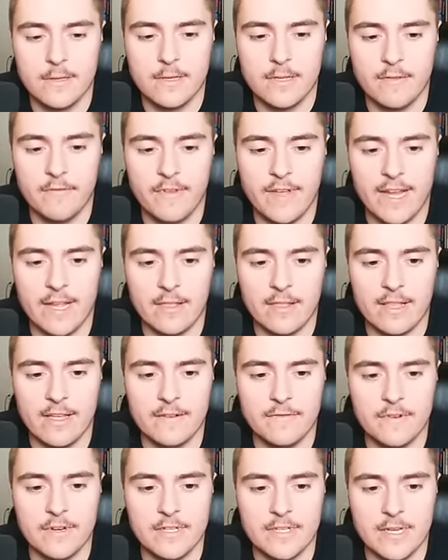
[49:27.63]
In fact,
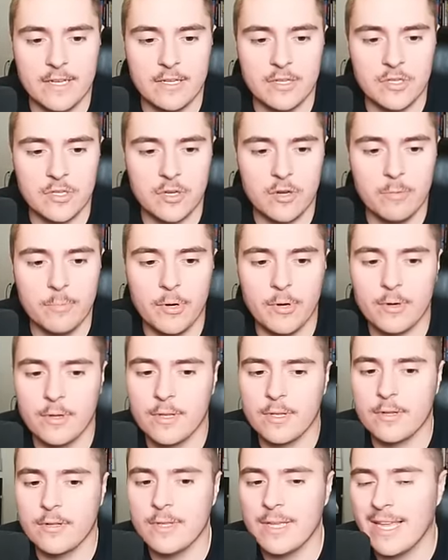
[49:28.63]
Leverett's going to showboat a
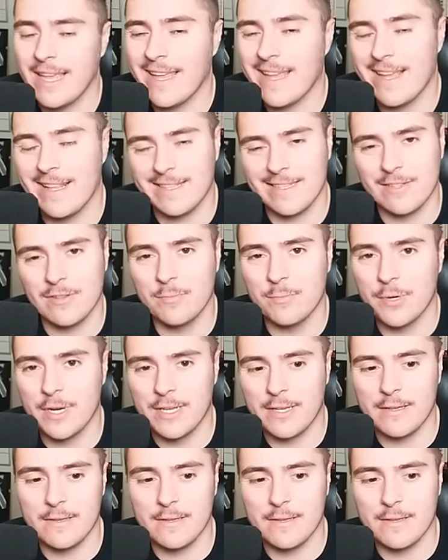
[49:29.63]
little and still break